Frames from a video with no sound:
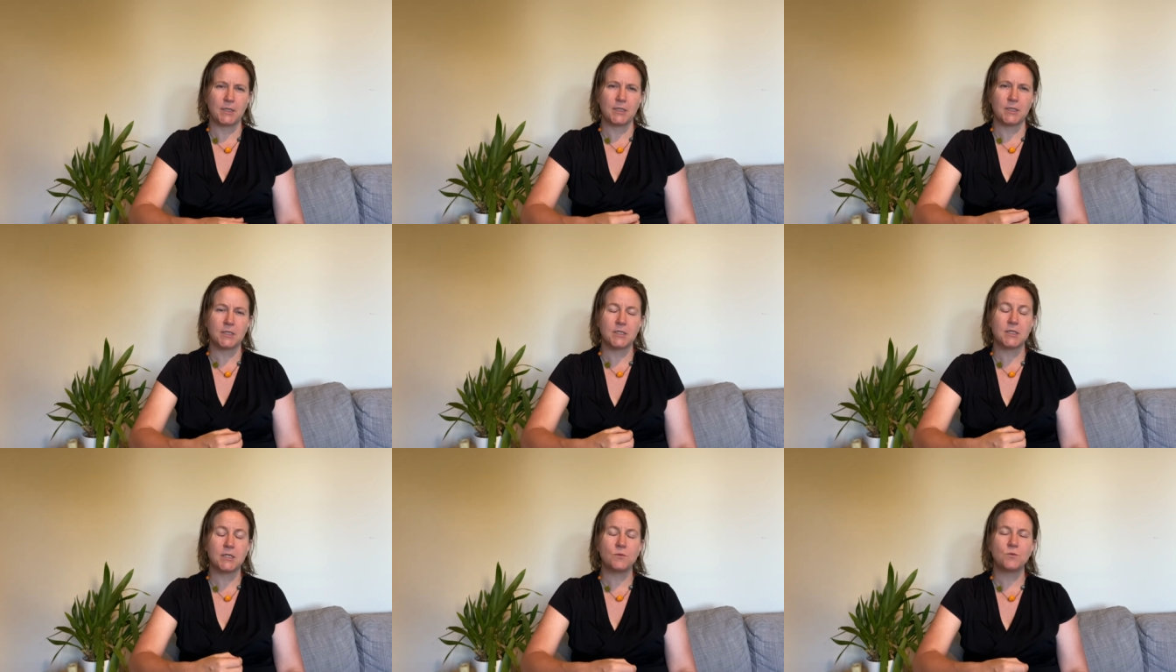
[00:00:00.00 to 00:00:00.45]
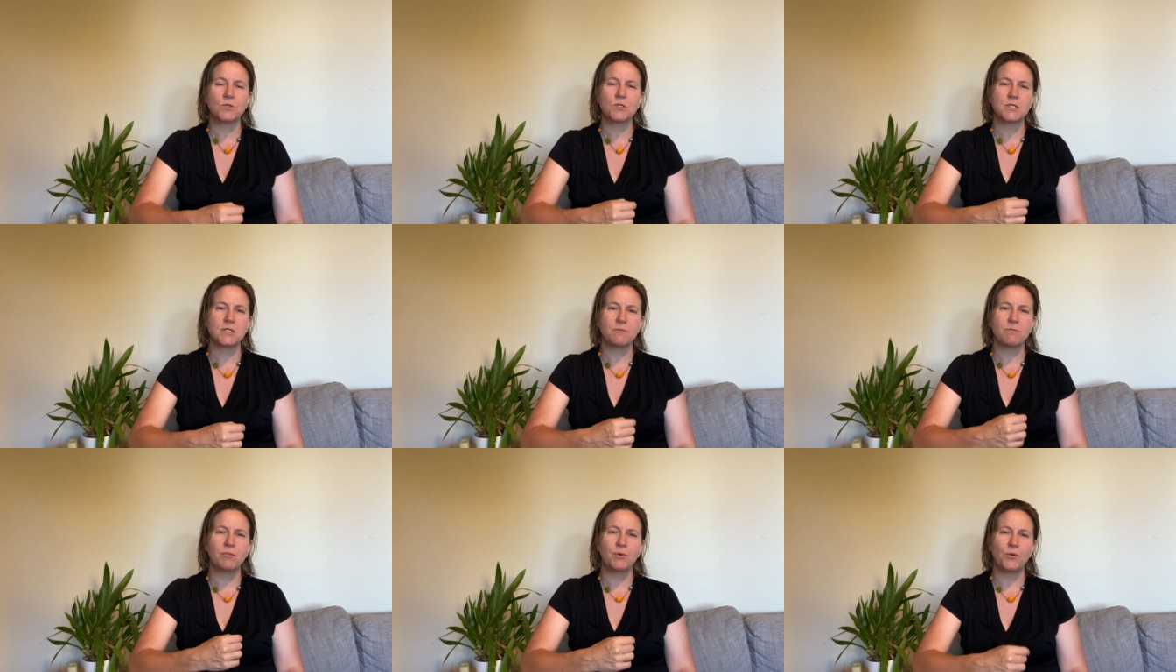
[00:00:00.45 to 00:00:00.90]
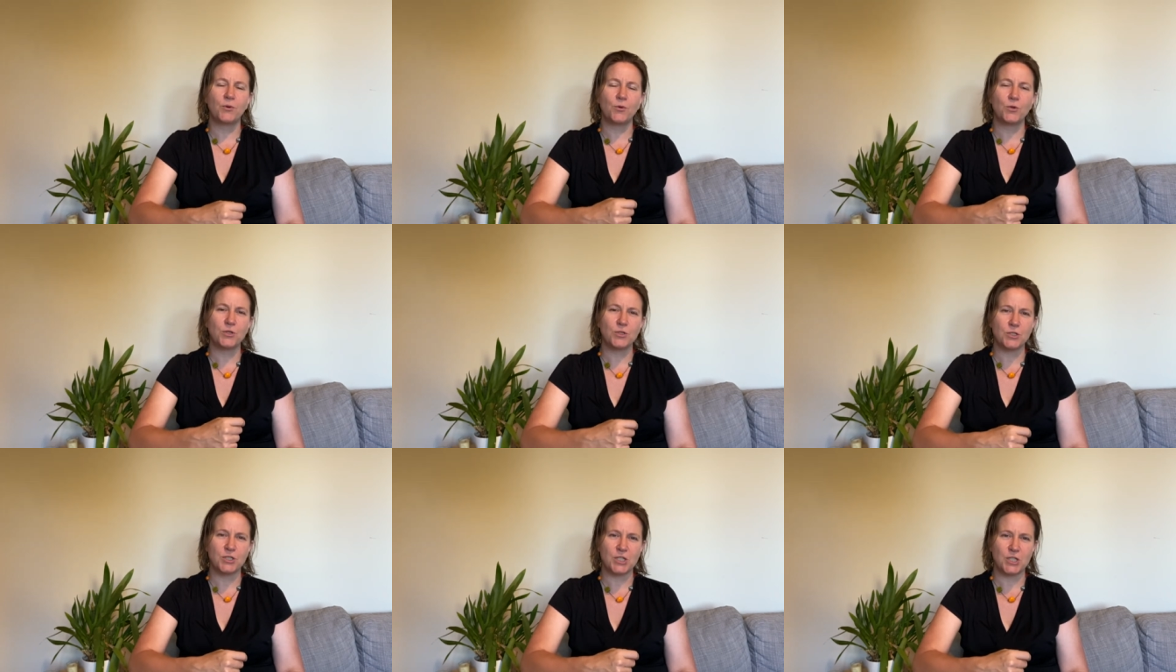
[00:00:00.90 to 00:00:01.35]
to see what's
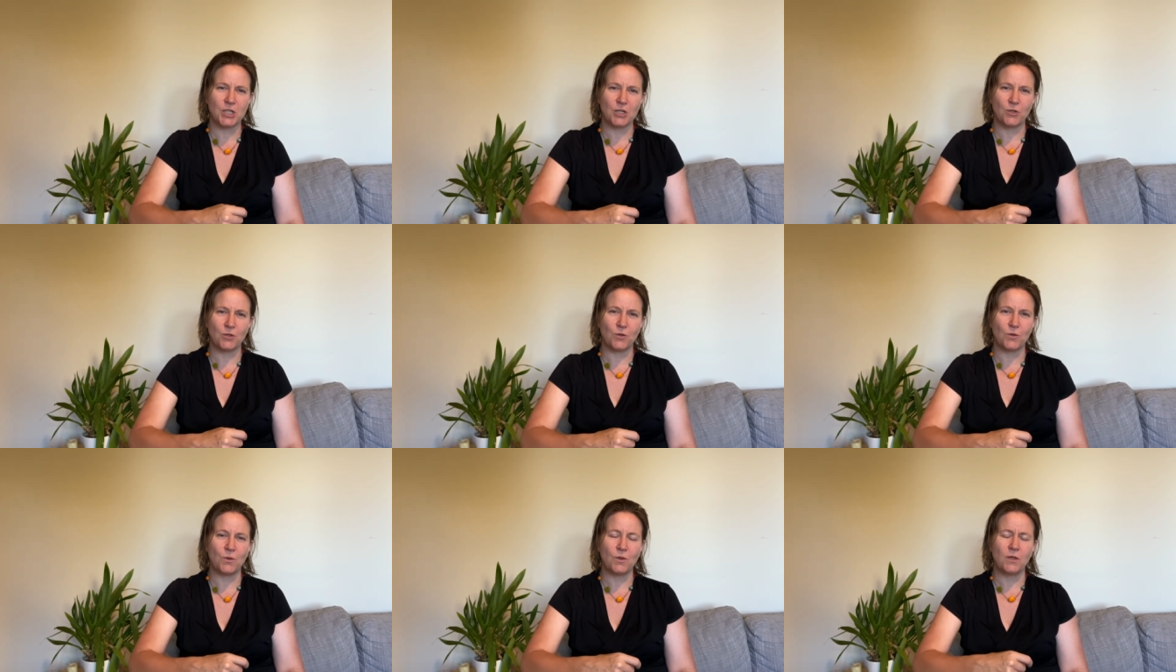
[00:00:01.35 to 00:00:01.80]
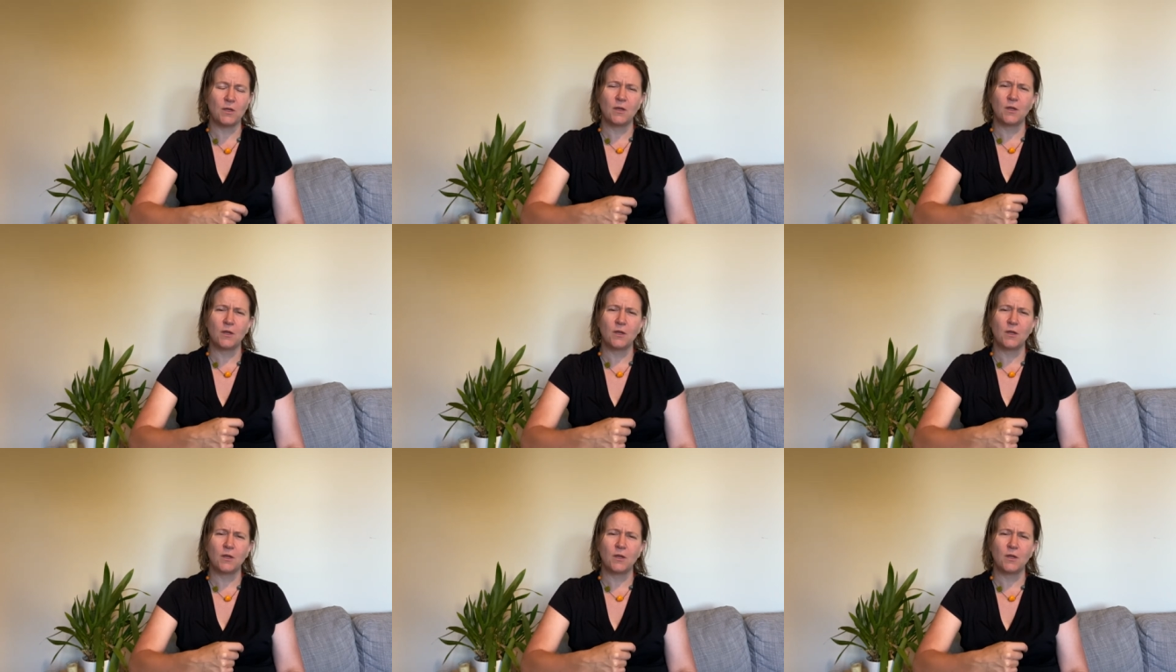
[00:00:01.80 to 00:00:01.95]
important to you,